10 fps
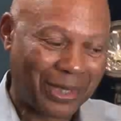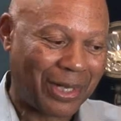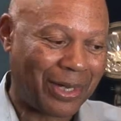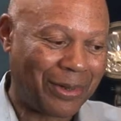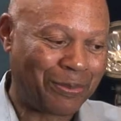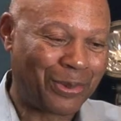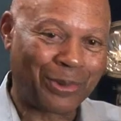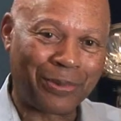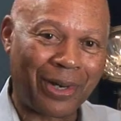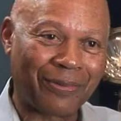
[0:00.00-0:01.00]
Uh,
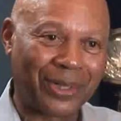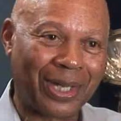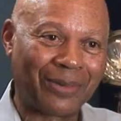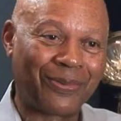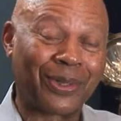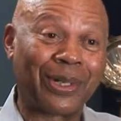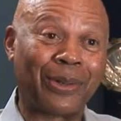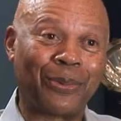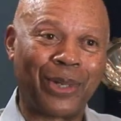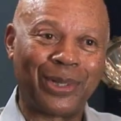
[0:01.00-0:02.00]
Bill Moffatt had figured
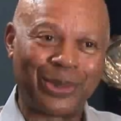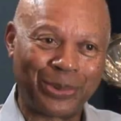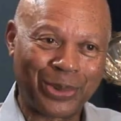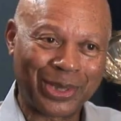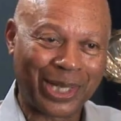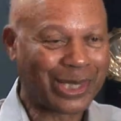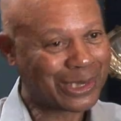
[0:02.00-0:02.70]
out a way of doing that.